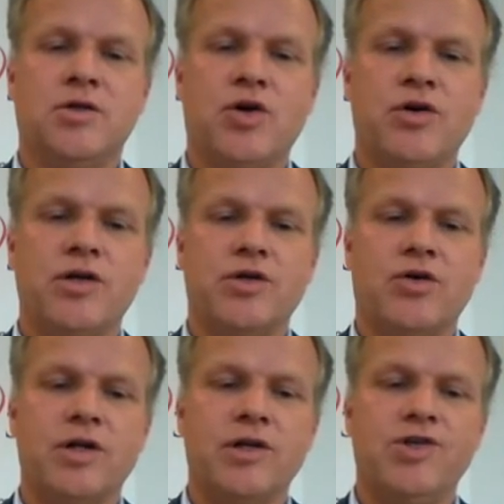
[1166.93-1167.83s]
current
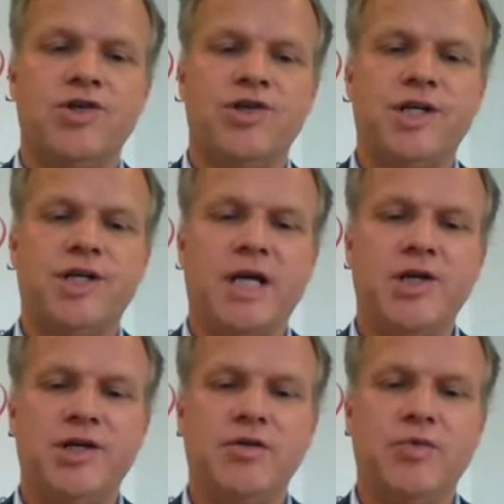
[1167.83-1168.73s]

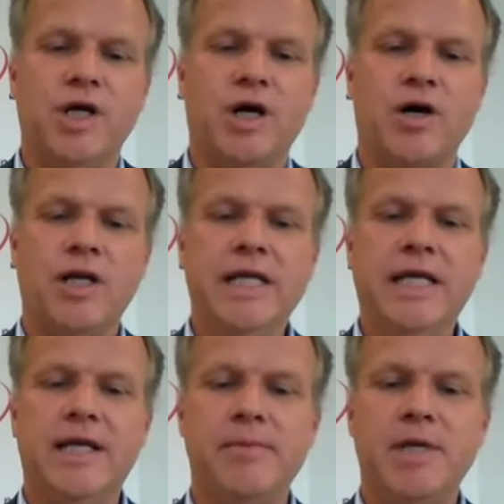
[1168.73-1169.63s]
organization, we are a
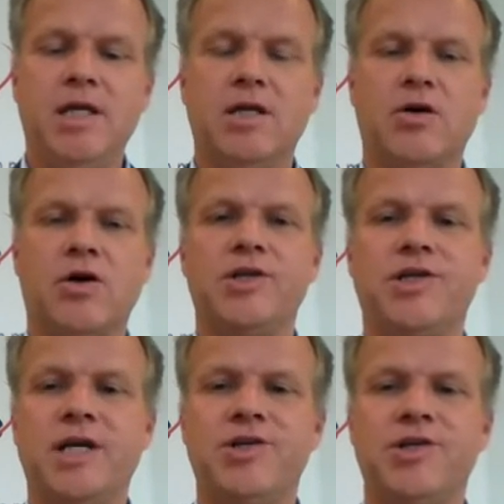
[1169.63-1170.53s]
lean and mean
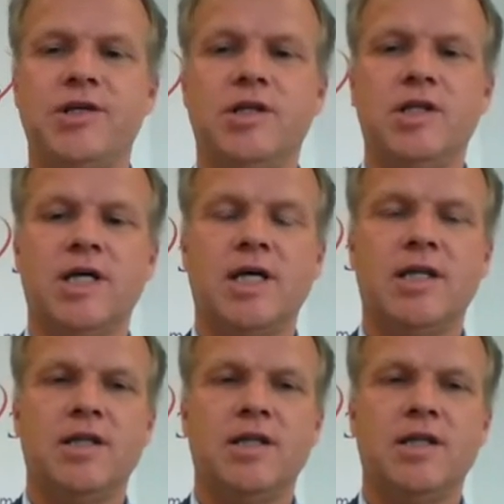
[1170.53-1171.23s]
organization, and